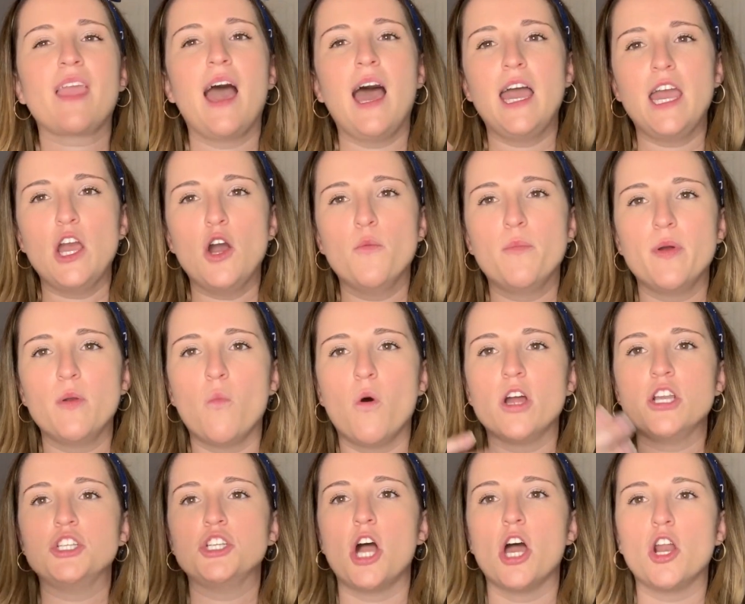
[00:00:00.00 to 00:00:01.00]
I open
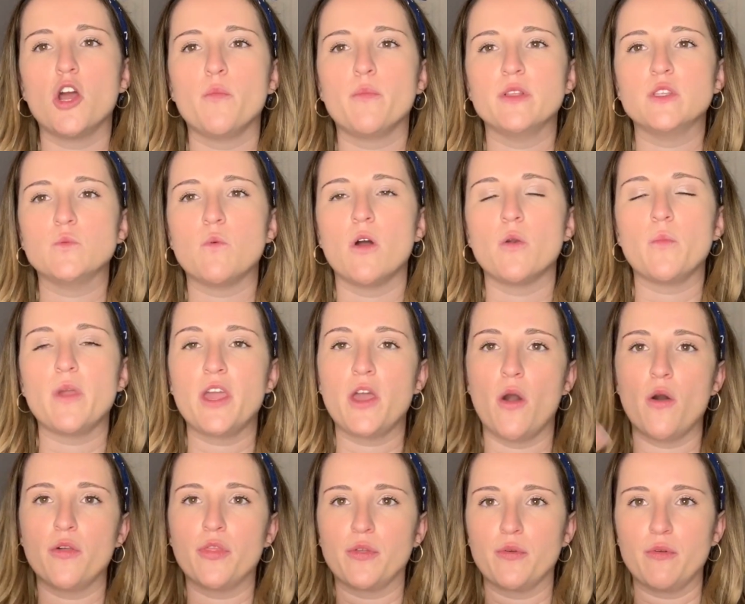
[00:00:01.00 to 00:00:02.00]
one, John opens one, we
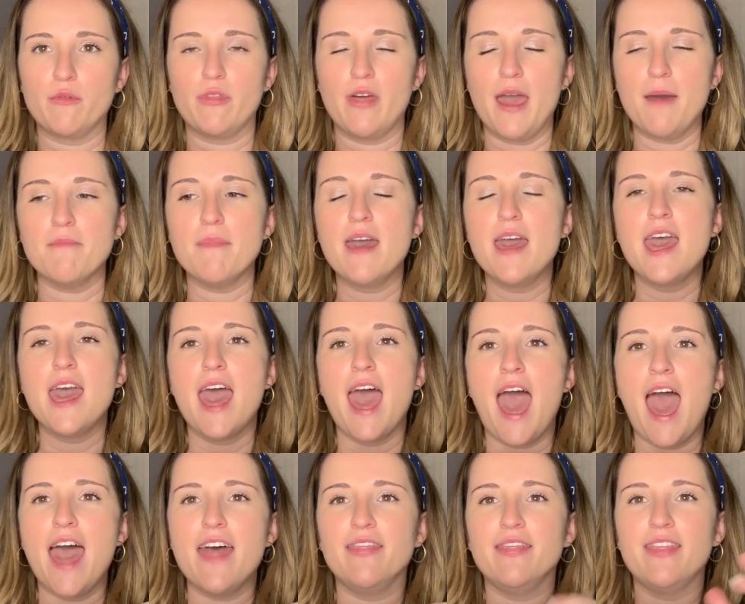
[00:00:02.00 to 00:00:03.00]
go through them,
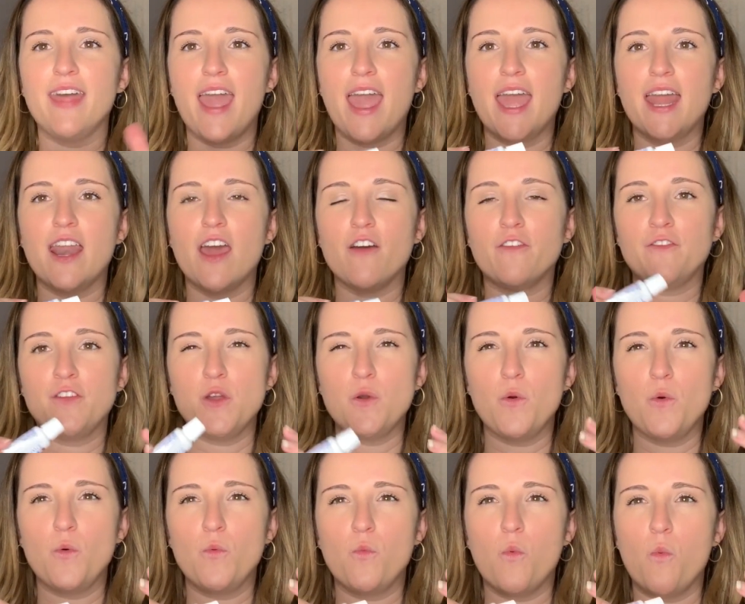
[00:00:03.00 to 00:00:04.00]
and then a
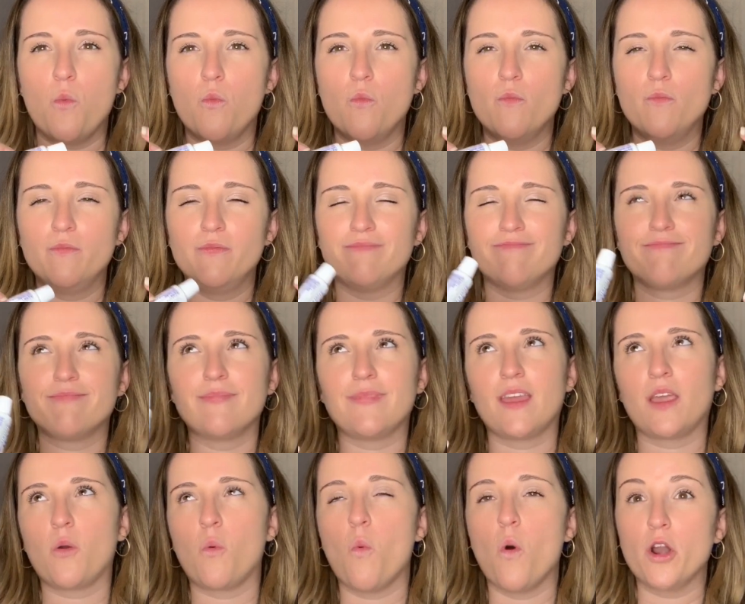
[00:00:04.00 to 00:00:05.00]
few,
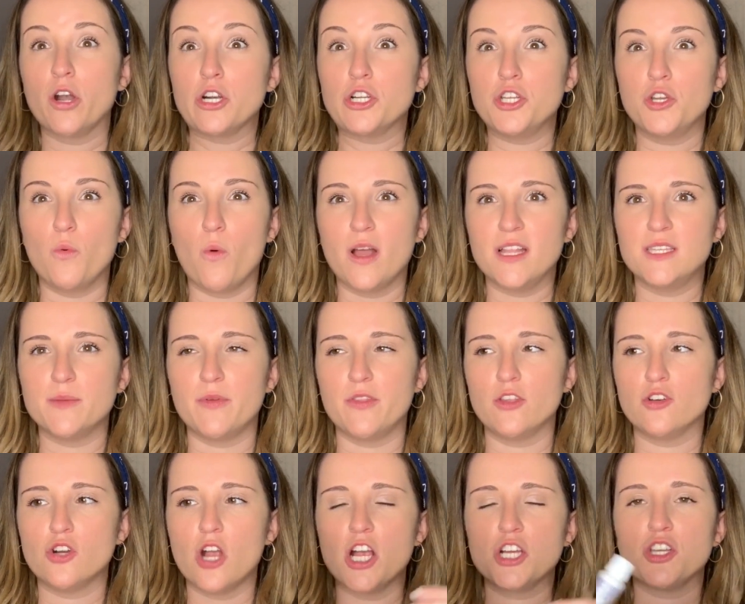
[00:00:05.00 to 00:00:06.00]
like 1 or 2 winds up in the
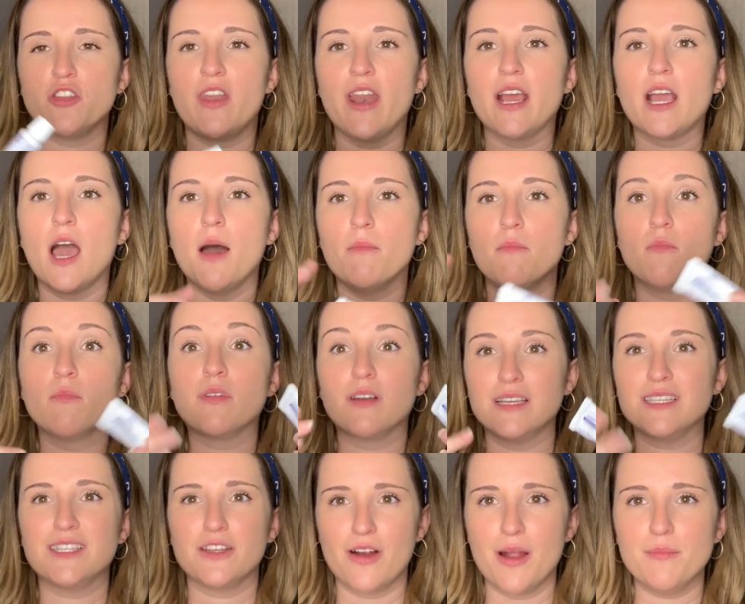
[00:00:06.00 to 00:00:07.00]
trash, and then I come,
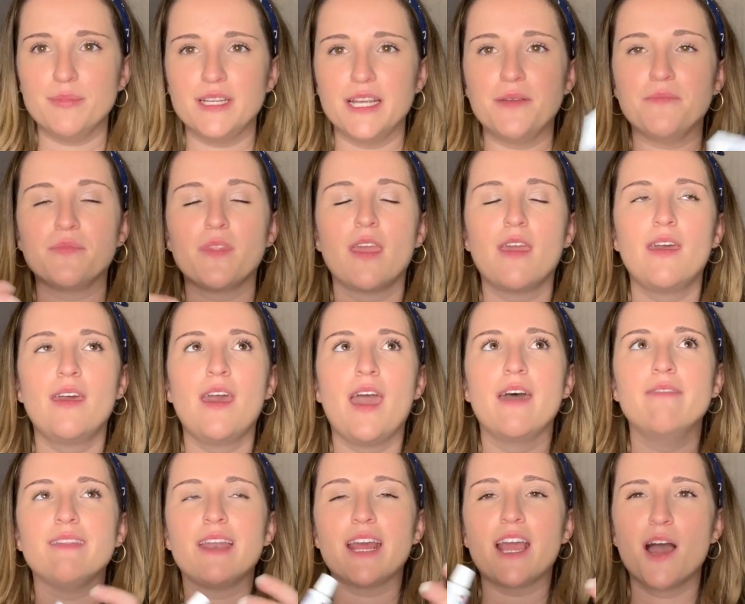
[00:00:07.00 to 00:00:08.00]
because they're empty.
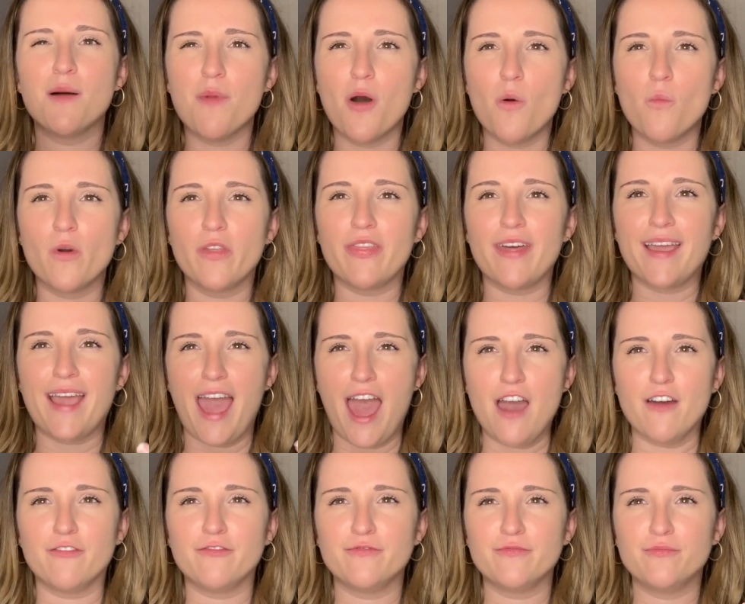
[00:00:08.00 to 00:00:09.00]
And then I come home with like
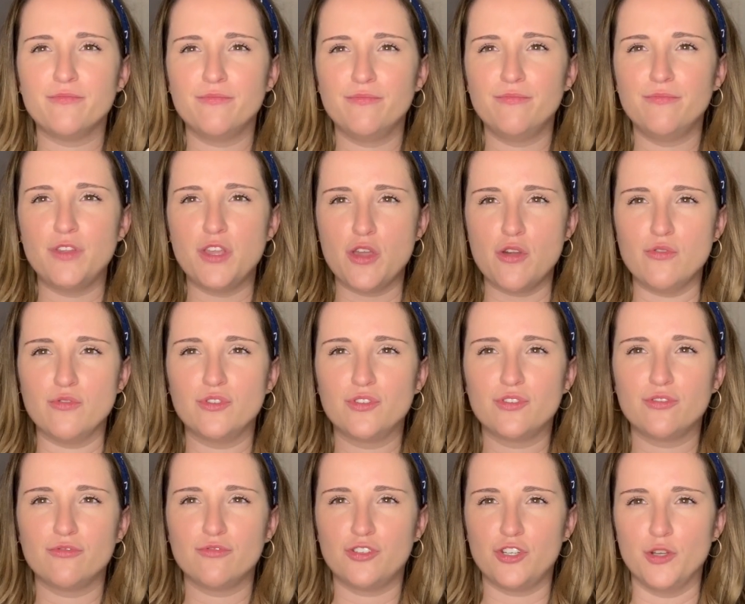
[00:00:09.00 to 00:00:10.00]
half
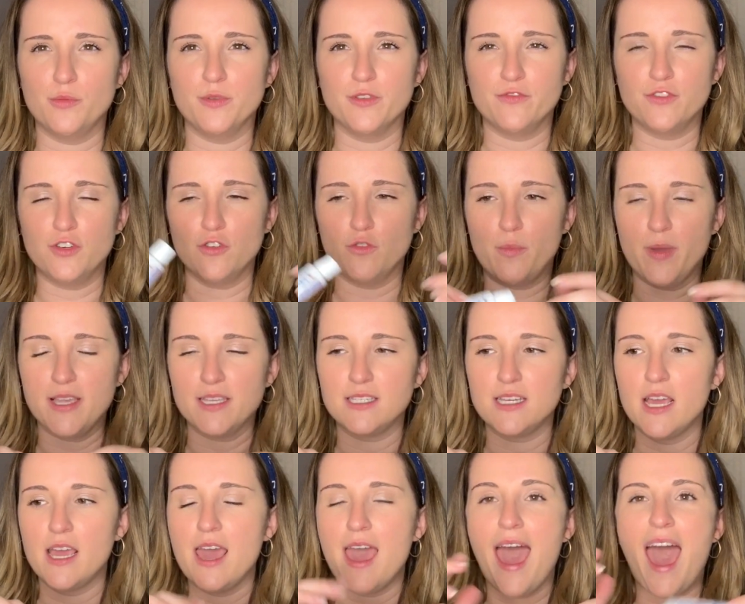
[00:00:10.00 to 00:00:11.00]
used tubes of toothpaste,
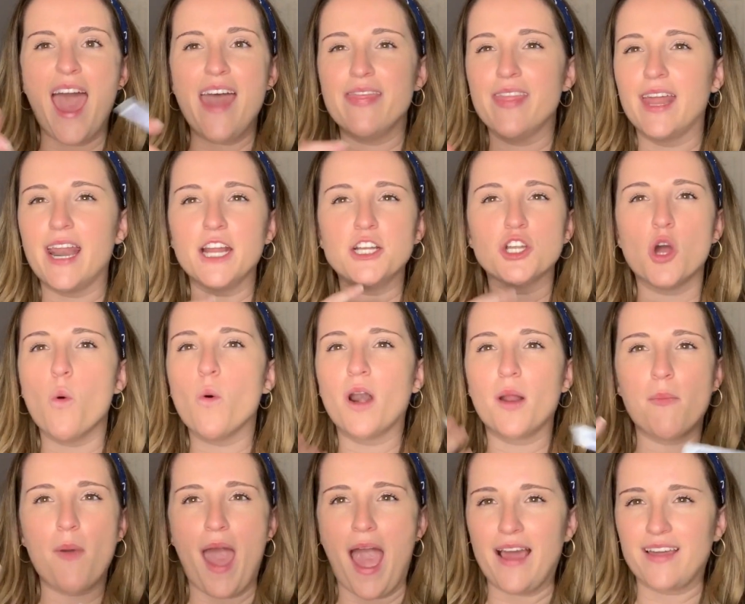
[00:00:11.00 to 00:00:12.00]
and then I don't
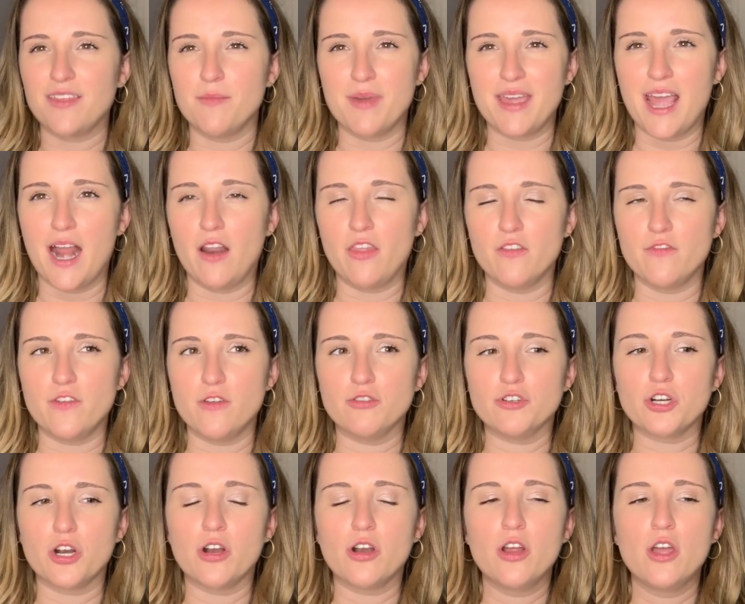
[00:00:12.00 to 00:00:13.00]
want to pack them again in the
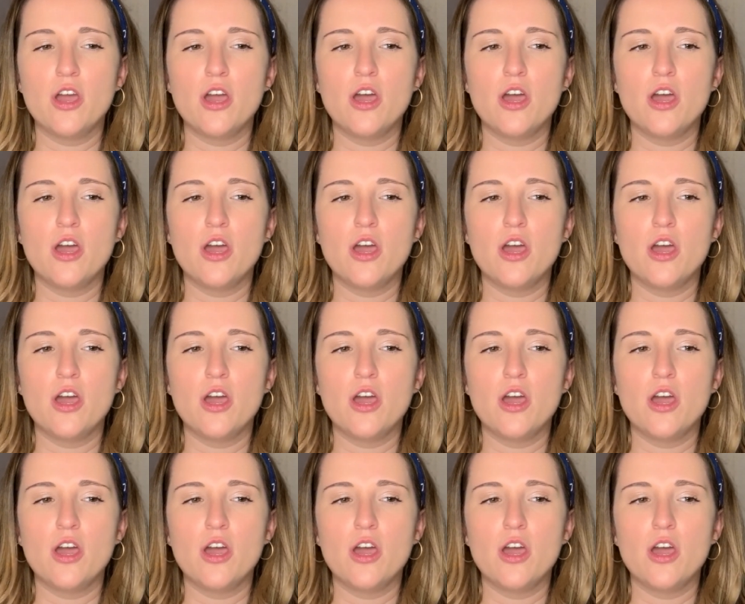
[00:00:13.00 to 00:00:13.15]
future.